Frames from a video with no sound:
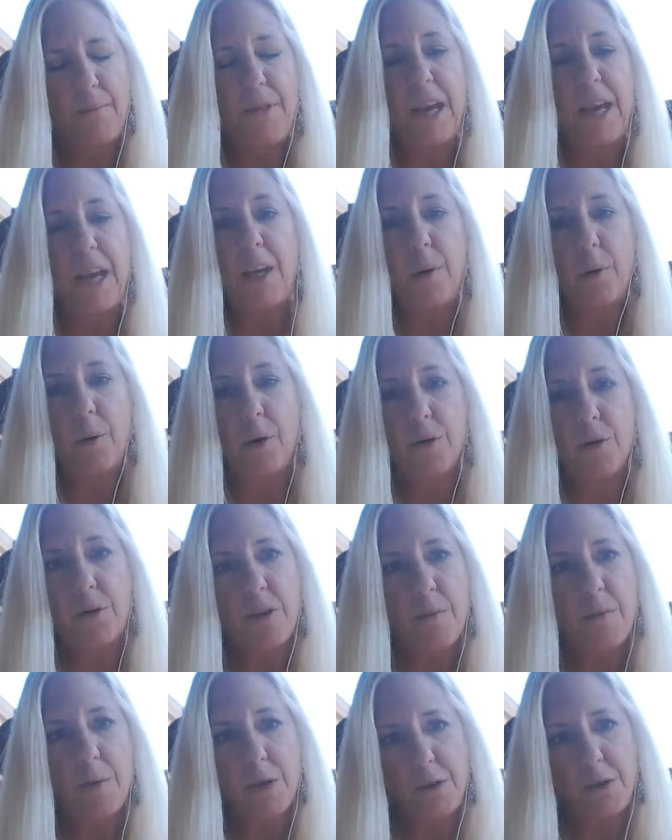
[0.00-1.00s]
Thank you all
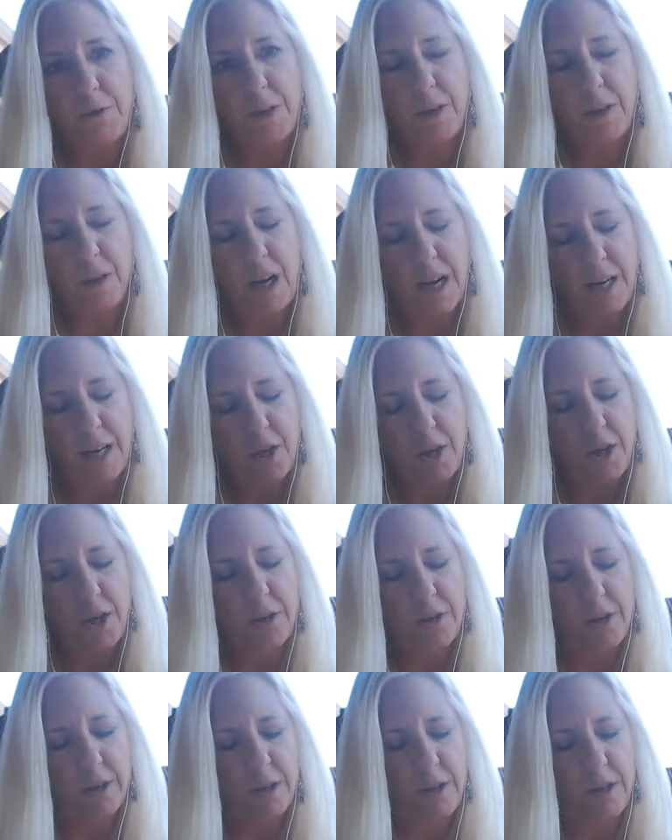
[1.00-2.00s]
so much for your likes,
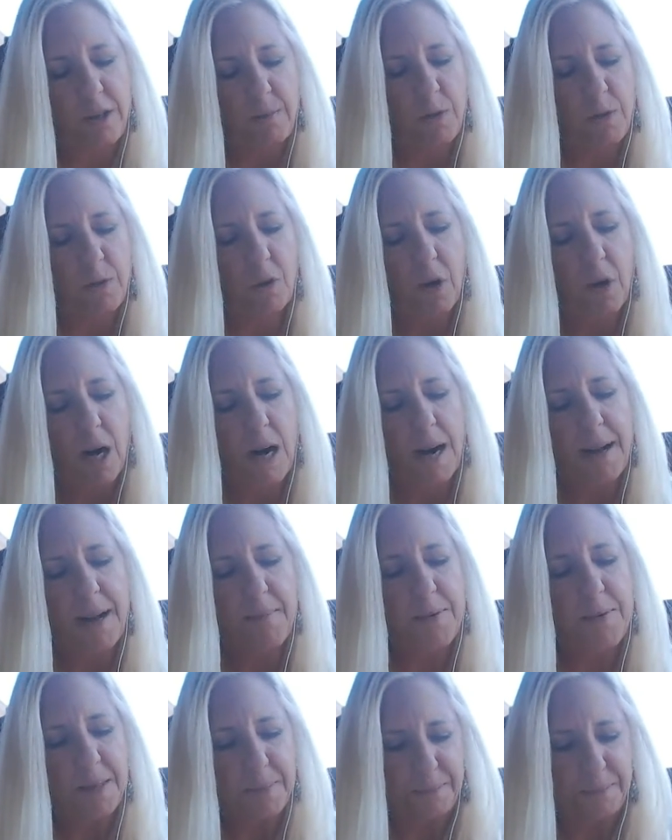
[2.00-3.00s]
shares, and
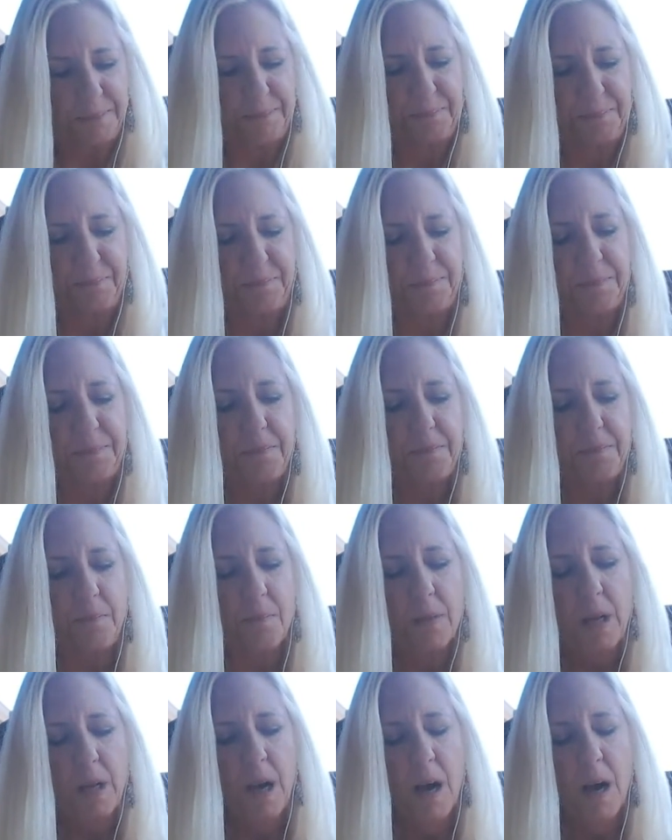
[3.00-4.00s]
subscribes.
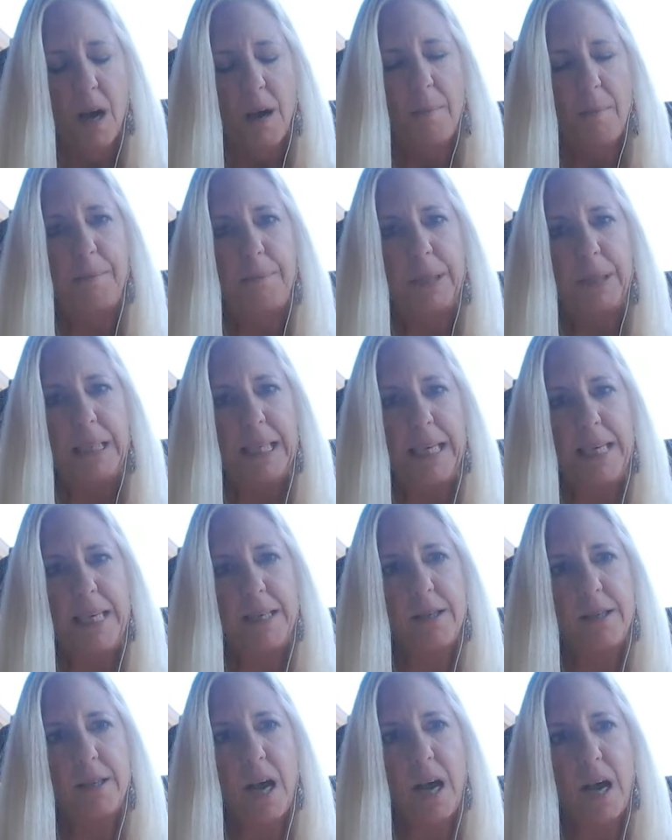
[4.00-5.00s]

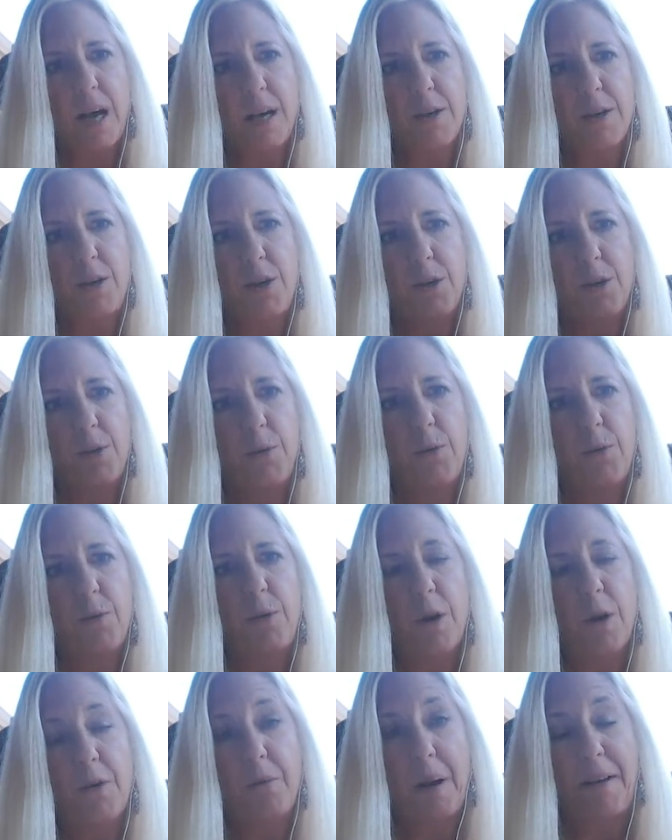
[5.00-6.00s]
Please do
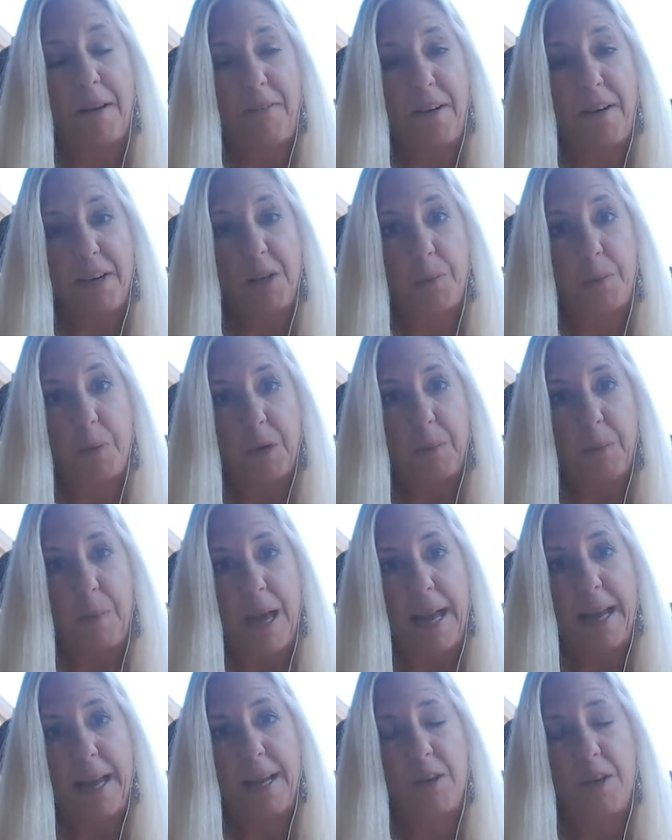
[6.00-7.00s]
go to my Facebook
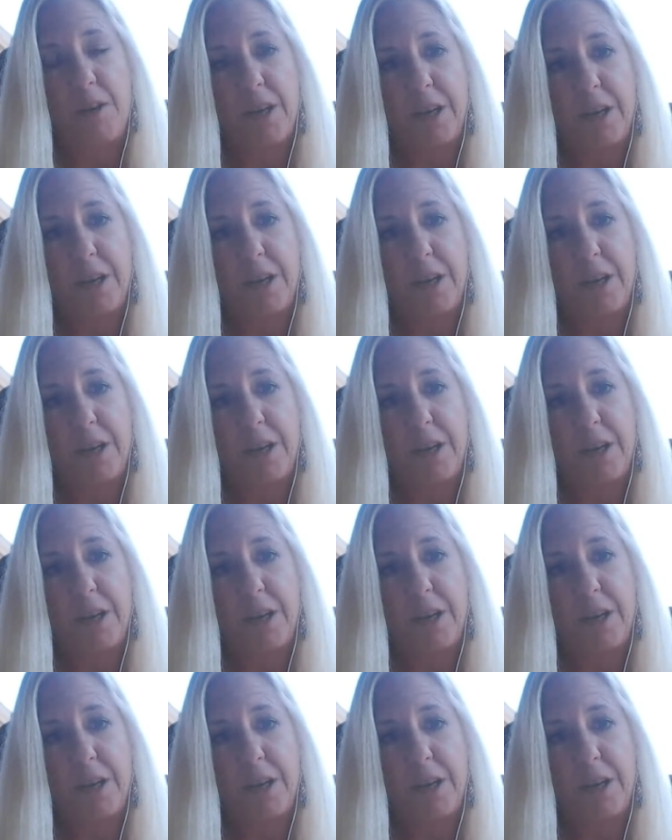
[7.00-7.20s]
page.